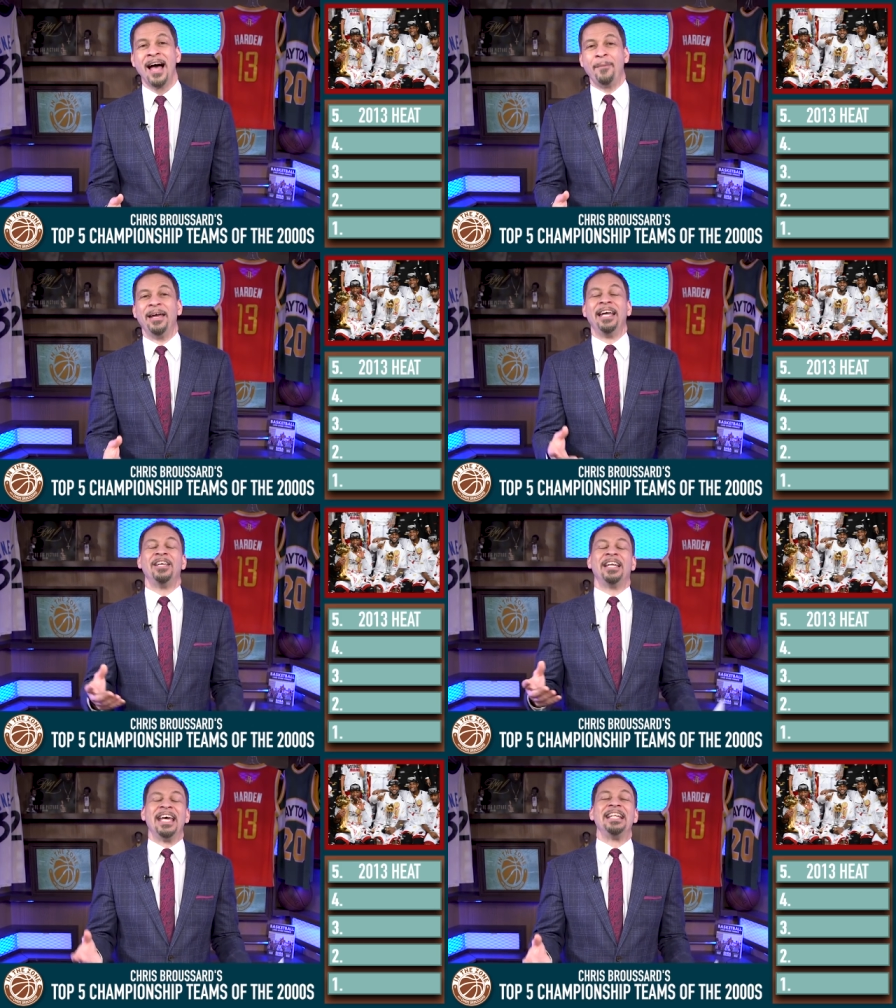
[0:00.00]
I mean,
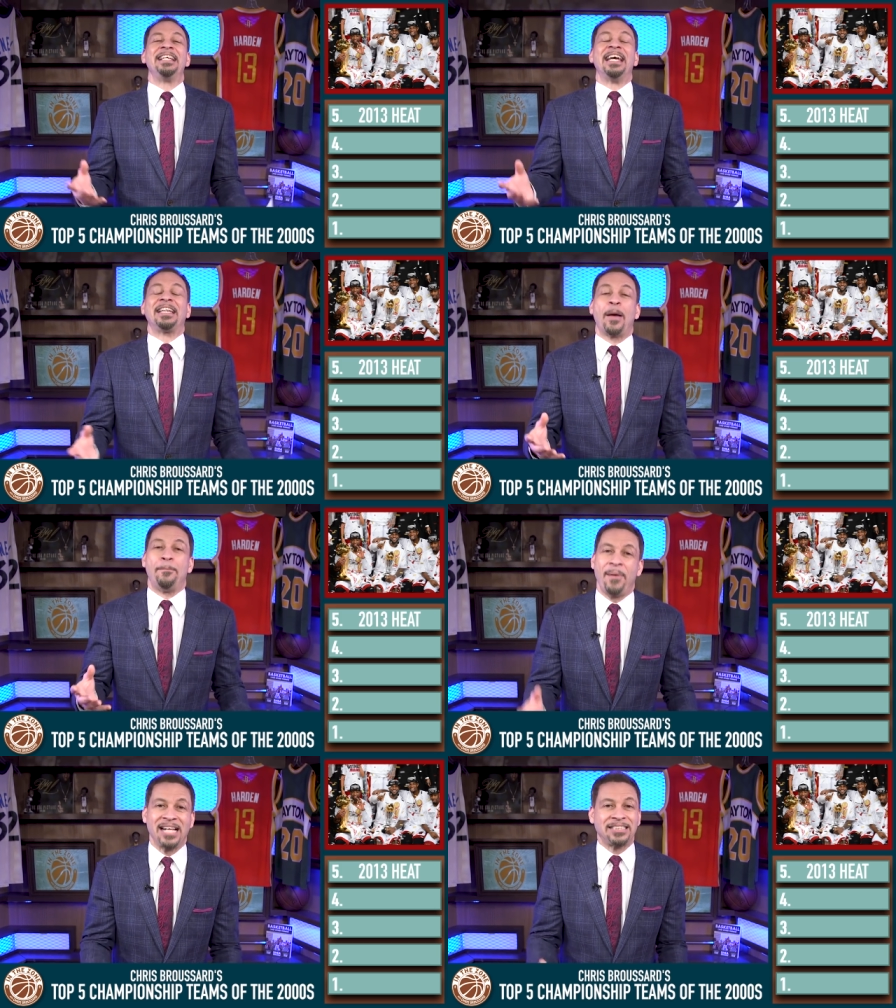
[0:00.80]
you didn't get the
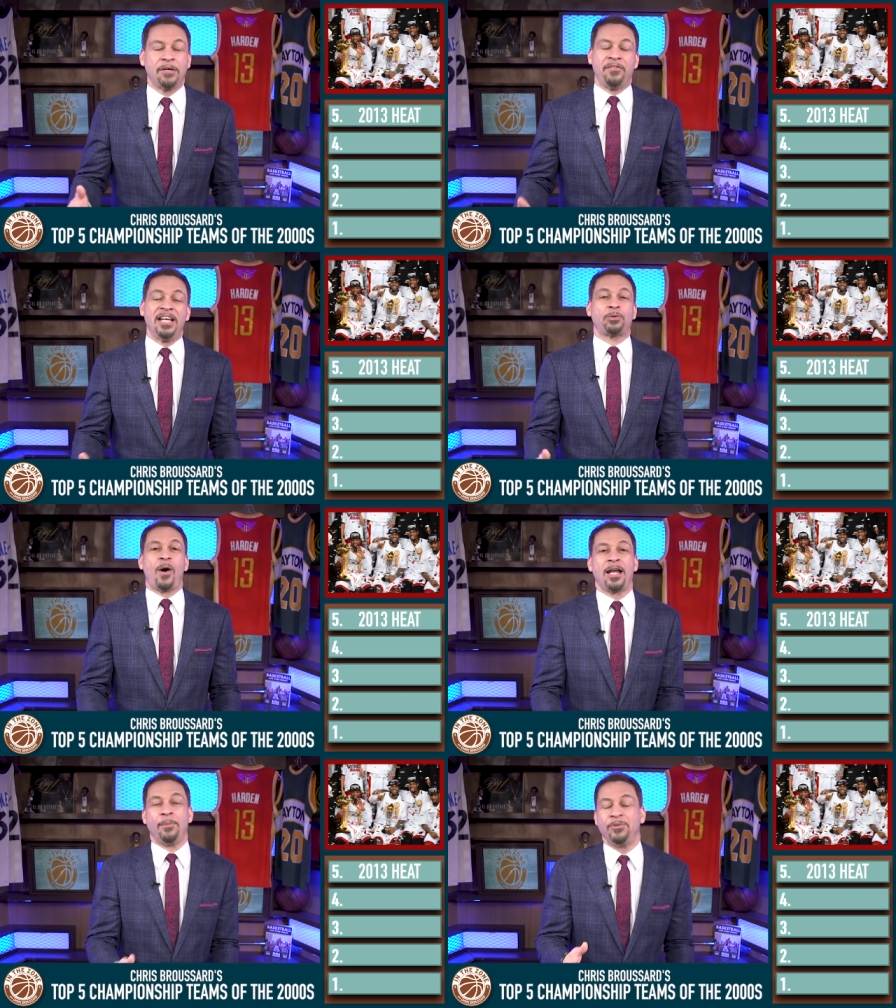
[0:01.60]
best of each
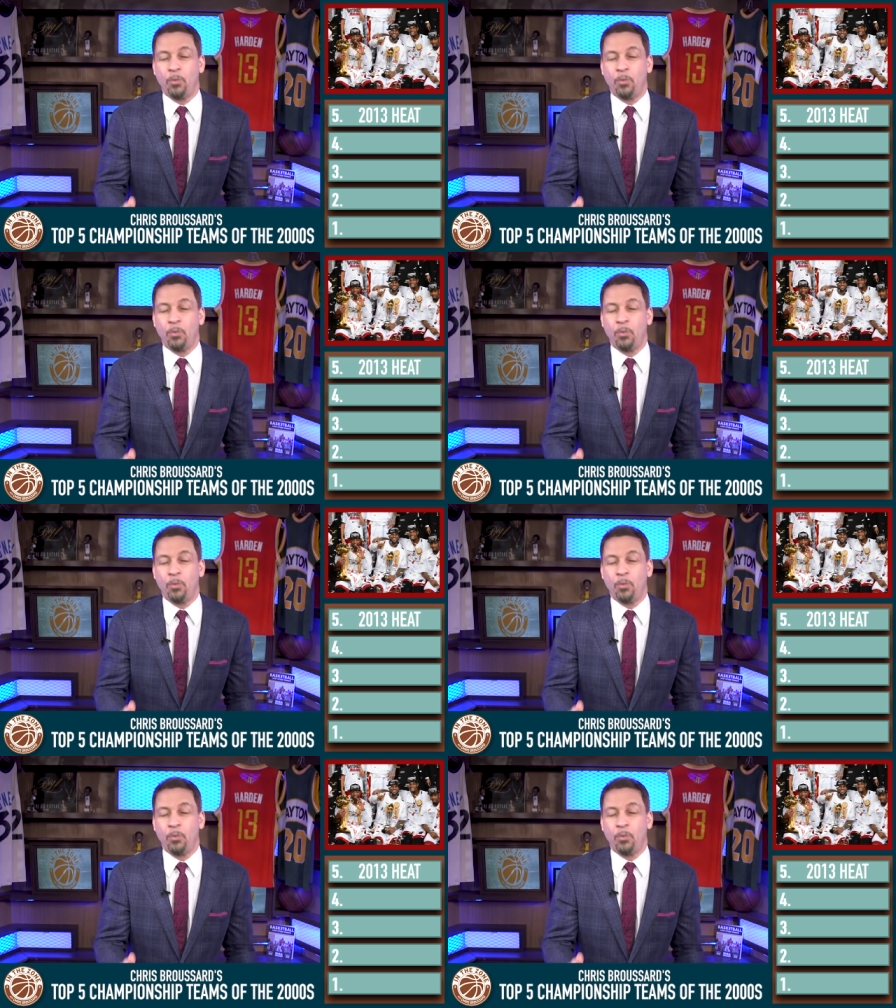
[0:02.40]
one of them.